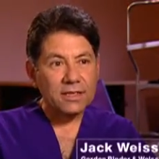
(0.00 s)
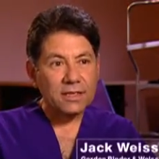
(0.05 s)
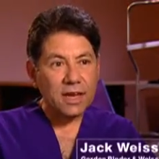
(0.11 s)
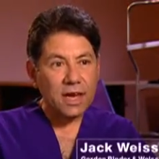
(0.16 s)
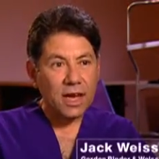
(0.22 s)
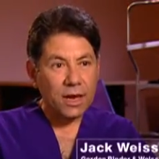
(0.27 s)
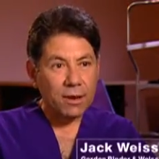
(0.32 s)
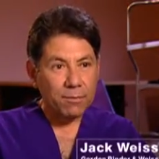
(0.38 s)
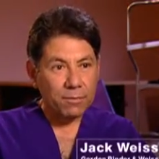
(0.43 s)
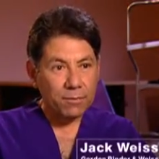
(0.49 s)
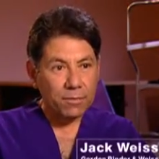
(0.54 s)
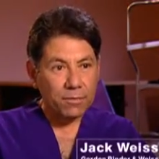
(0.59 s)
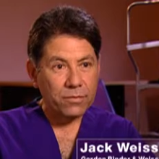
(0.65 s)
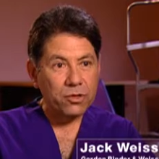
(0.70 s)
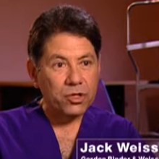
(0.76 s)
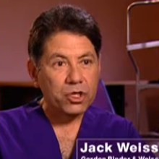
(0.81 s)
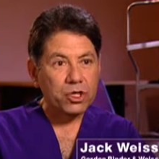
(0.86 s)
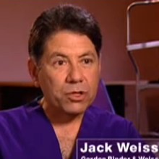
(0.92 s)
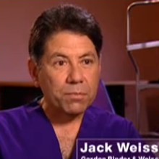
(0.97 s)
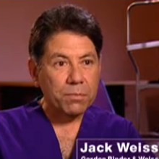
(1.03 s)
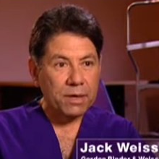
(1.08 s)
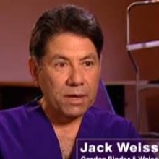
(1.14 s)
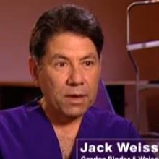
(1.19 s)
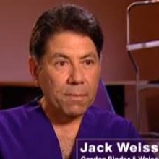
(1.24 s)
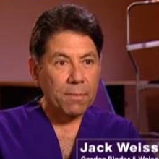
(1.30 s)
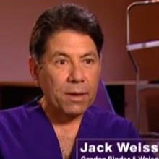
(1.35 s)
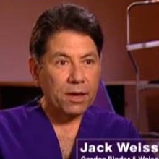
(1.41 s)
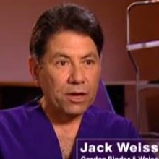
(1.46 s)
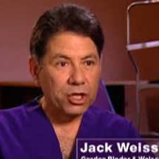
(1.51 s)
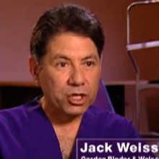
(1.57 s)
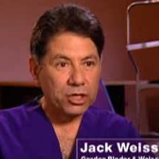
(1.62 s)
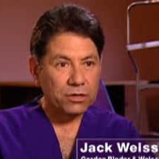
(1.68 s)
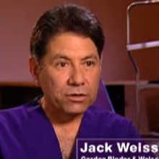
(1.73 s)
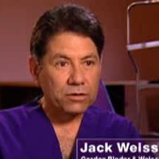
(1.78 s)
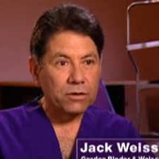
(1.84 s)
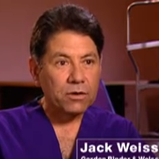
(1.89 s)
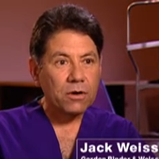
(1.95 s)
time to be a
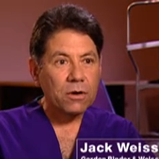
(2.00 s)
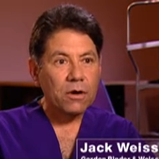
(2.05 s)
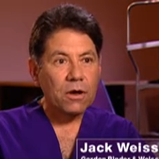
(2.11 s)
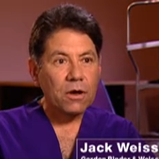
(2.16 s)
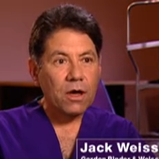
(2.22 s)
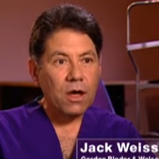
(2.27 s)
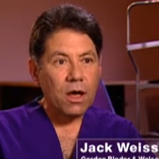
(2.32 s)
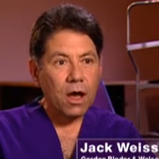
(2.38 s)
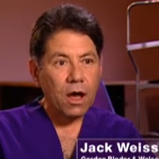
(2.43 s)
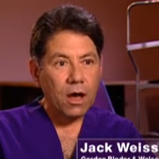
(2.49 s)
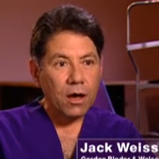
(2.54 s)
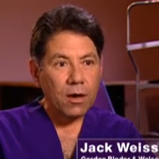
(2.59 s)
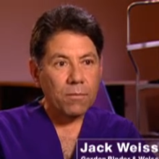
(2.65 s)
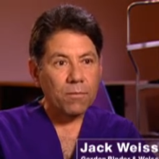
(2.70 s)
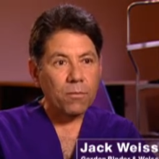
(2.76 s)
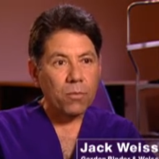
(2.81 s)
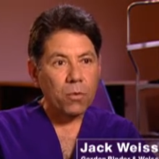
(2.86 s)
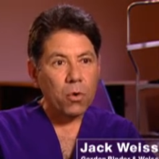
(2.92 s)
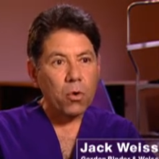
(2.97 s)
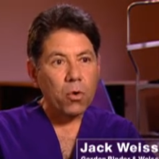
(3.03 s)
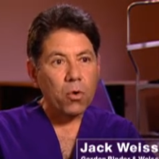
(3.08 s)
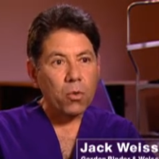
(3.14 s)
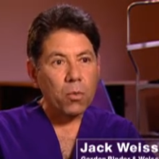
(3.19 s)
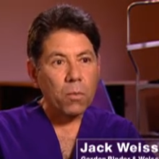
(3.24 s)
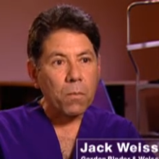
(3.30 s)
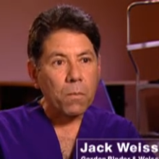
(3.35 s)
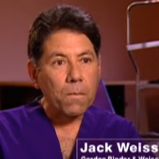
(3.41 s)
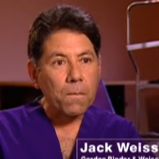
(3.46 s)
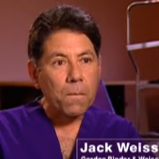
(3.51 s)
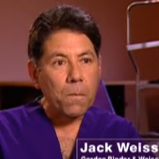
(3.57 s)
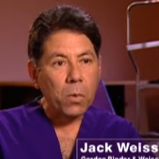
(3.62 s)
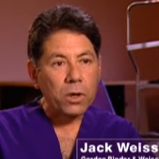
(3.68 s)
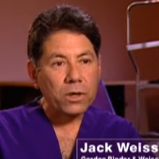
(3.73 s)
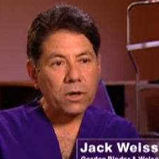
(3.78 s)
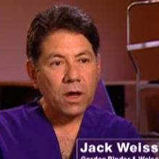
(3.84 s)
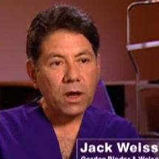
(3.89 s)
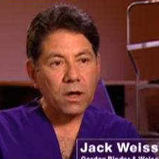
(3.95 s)
patient who
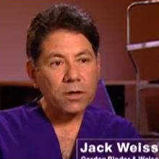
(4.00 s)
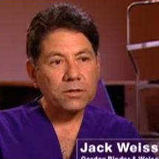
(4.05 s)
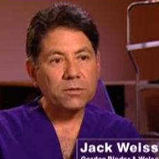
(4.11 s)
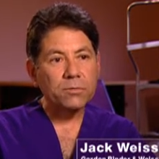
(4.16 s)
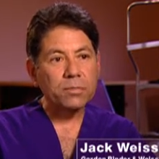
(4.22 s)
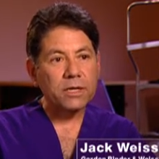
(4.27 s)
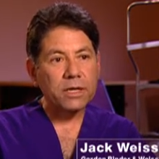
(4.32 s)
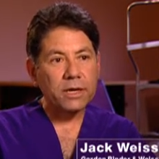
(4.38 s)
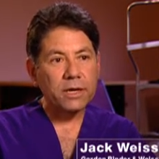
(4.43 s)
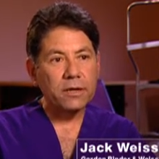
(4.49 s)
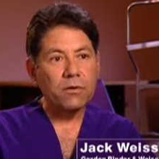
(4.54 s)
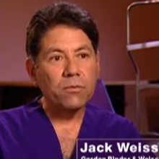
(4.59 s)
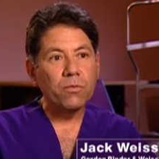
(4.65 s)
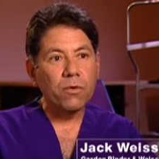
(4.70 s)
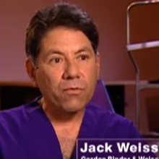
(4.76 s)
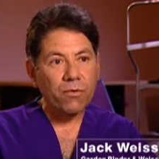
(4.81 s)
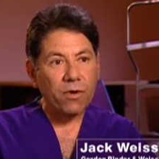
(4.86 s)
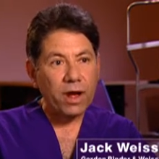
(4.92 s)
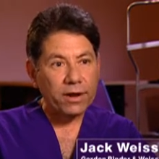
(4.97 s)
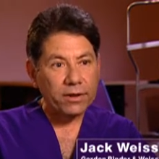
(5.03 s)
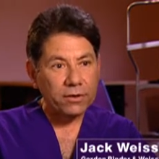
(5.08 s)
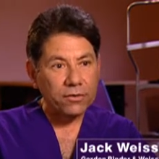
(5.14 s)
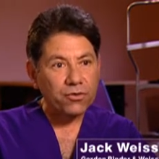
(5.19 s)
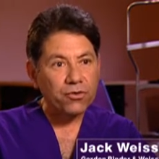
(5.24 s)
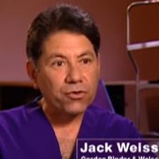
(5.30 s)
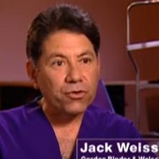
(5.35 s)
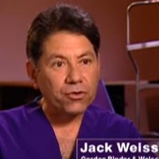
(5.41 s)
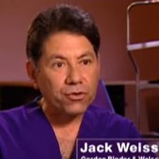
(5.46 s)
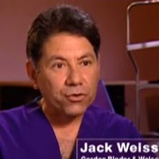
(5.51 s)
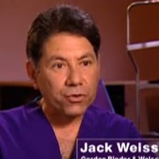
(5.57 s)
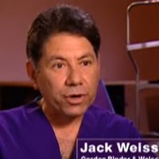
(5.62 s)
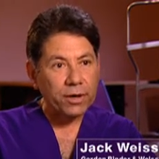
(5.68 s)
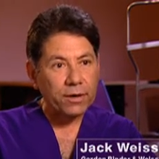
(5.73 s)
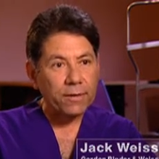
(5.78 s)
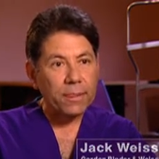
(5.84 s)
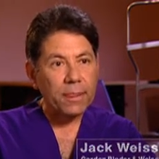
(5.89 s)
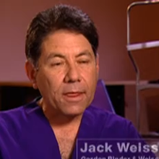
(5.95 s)
would contemplate refractive surgery,
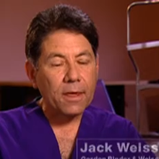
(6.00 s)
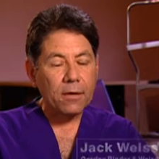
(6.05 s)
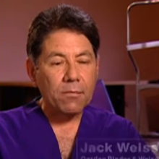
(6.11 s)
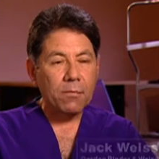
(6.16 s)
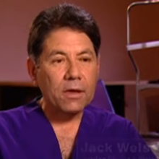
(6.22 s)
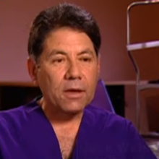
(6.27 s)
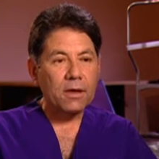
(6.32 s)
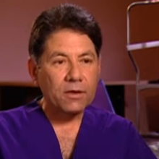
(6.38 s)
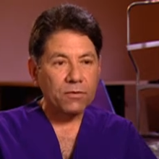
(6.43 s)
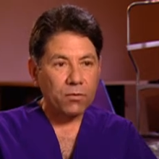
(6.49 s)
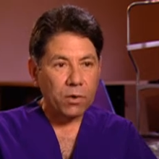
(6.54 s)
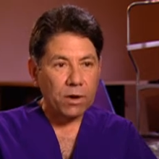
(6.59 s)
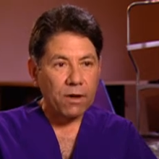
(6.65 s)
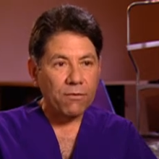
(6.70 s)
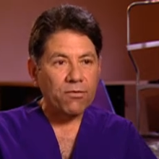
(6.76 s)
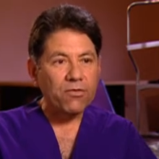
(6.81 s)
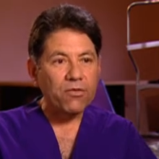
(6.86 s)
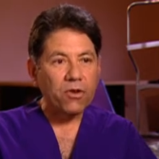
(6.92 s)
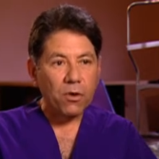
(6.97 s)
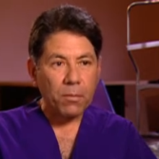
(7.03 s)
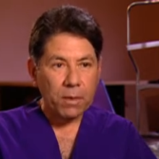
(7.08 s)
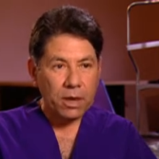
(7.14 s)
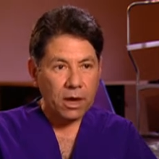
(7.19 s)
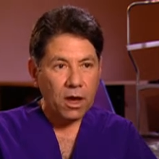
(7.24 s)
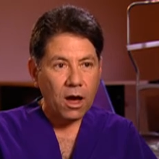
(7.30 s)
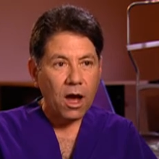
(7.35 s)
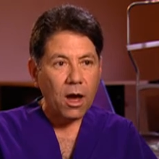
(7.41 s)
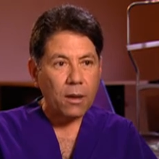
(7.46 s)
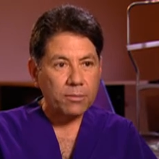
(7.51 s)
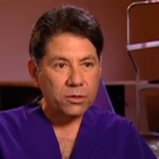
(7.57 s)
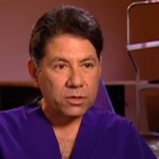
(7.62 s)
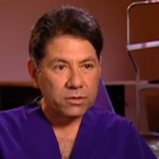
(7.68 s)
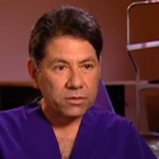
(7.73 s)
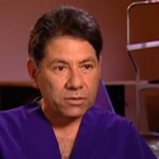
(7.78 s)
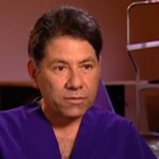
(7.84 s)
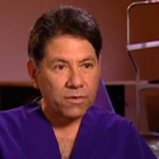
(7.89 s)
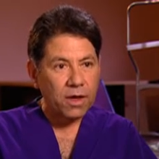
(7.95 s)
because we have so many
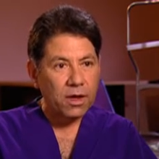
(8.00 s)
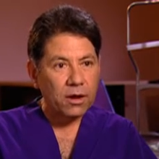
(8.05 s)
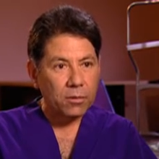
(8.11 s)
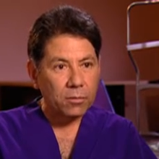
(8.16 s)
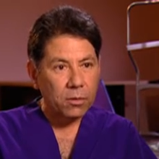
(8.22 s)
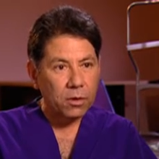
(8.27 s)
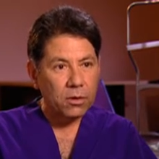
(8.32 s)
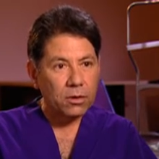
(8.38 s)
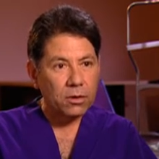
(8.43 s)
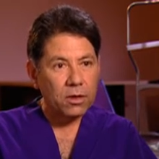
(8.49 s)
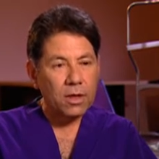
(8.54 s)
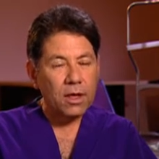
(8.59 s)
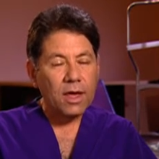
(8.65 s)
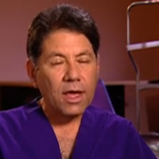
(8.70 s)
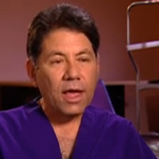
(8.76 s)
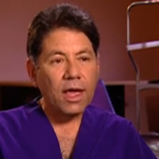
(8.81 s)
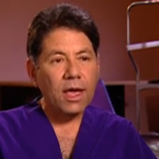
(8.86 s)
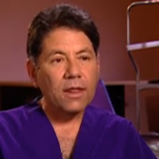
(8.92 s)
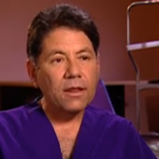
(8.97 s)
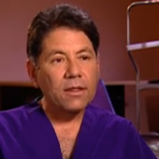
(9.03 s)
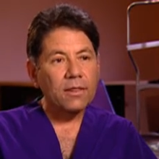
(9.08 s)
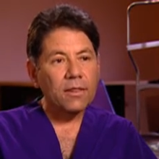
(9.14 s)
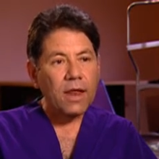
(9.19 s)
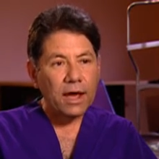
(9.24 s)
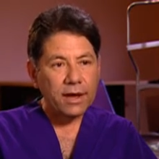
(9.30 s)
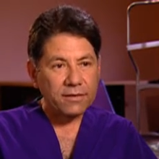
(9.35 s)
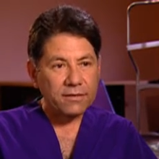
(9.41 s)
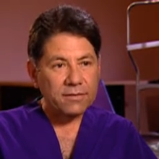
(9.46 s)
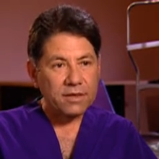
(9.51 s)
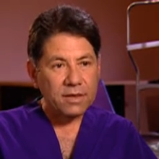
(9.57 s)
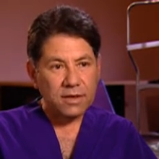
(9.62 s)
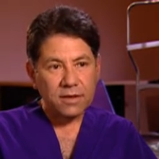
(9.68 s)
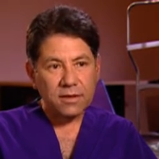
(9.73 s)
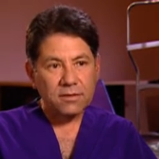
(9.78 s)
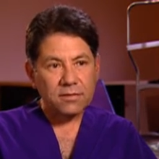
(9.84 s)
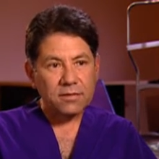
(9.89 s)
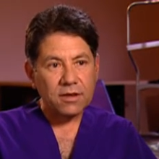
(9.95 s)
options available. And the nice thing
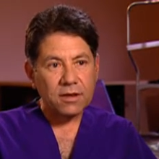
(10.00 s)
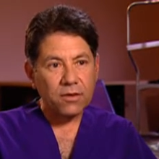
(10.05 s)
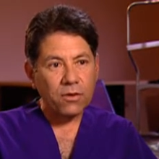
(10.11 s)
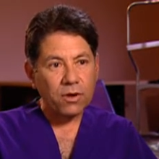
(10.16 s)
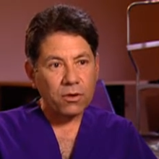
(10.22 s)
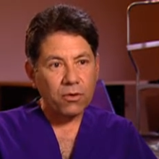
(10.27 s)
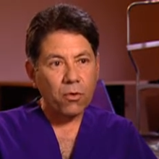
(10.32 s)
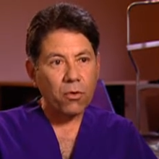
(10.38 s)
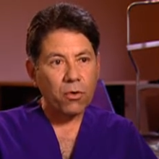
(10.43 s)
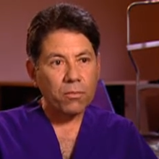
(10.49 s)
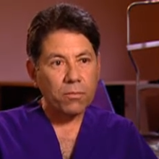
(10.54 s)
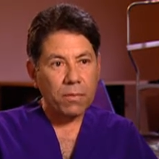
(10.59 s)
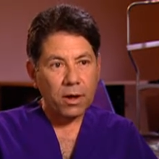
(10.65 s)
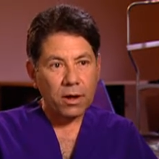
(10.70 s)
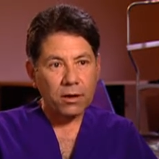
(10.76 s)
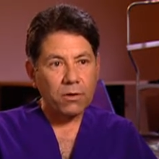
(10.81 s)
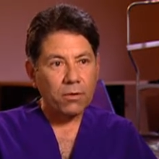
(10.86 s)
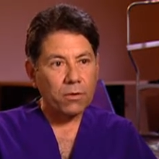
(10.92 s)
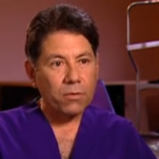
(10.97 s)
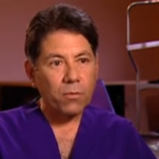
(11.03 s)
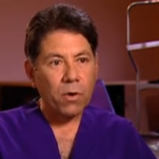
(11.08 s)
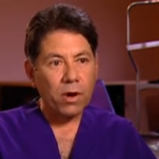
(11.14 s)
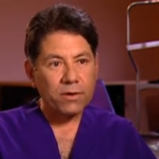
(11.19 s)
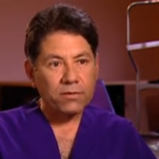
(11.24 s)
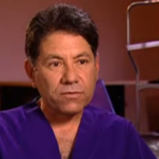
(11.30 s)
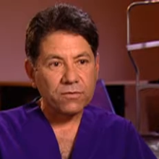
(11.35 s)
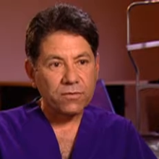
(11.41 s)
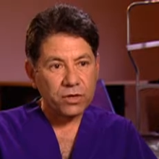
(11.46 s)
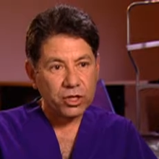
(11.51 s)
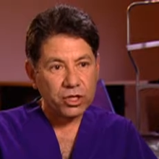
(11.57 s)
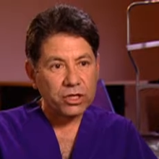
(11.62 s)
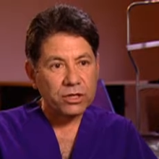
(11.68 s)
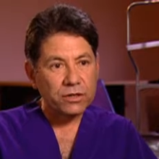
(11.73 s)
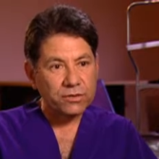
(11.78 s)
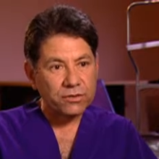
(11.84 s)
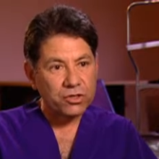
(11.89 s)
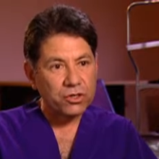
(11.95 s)
is, here at Gordon Binder and Weiss Vision
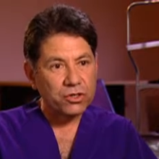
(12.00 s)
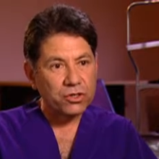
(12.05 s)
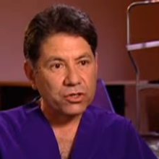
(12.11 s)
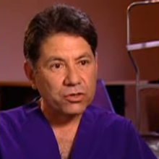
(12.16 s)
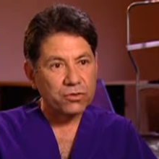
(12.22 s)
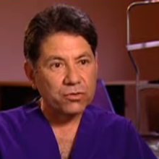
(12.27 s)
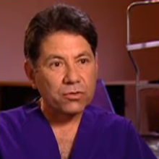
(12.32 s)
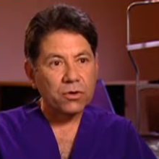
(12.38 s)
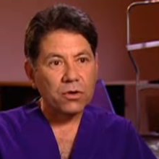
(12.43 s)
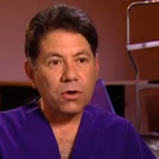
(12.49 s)
Institute,